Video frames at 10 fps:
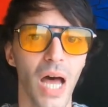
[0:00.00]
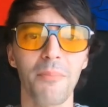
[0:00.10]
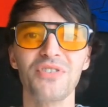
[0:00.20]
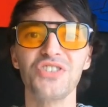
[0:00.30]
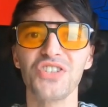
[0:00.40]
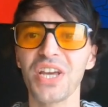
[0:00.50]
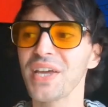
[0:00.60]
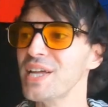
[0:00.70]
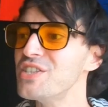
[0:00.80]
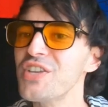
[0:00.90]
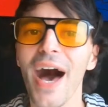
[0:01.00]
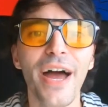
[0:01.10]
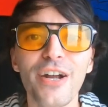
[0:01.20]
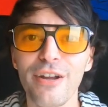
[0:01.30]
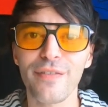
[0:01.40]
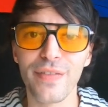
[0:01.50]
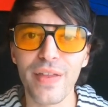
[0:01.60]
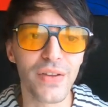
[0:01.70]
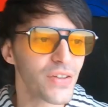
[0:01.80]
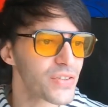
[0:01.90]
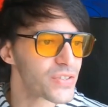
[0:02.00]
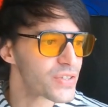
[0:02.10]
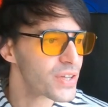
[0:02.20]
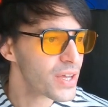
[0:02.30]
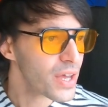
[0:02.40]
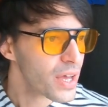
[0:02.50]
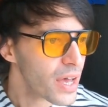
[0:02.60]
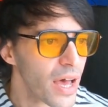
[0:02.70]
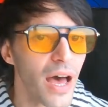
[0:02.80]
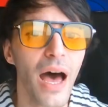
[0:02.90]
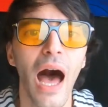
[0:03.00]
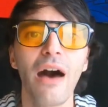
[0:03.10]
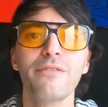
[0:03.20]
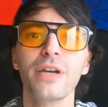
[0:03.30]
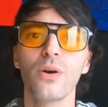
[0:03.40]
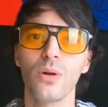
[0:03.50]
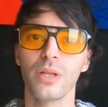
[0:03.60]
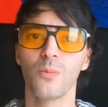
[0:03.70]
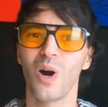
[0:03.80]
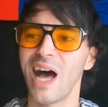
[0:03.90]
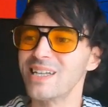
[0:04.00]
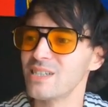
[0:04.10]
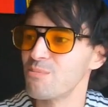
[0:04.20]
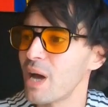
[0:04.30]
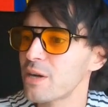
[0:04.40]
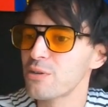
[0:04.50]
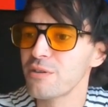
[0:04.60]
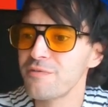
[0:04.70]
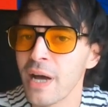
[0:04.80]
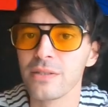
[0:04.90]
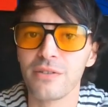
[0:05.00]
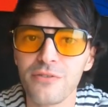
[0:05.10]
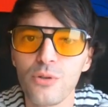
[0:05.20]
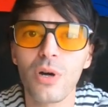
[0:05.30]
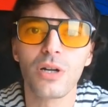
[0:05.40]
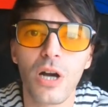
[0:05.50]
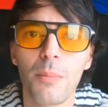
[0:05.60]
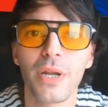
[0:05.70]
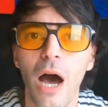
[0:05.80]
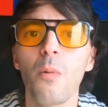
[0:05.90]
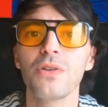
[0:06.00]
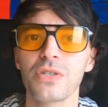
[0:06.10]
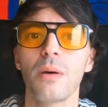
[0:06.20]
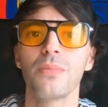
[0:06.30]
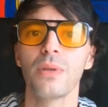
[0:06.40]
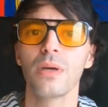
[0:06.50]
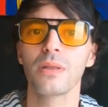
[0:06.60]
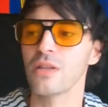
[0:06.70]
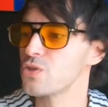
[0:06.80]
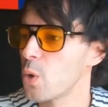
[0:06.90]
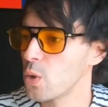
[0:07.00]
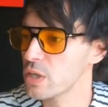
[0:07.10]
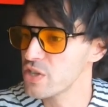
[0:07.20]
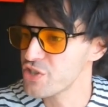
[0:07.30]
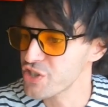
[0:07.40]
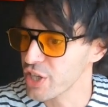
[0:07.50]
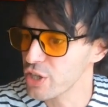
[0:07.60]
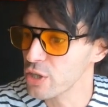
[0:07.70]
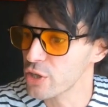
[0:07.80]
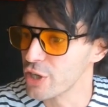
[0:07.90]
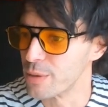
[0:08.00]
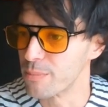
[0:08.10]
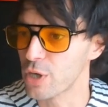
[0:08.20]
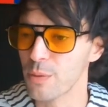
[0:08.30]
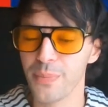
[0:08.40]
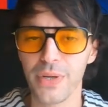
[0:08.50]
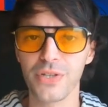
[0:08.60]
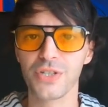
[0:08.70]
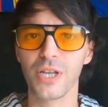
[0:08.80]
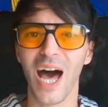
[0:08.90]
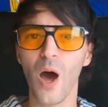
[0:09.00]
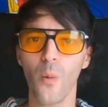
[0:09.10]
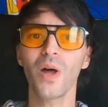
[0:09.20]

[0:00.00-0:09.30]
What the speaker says: I'm sick and tired of things having only one. As a matter of fact, if you are coming out with something that's only singular in purpose, I don't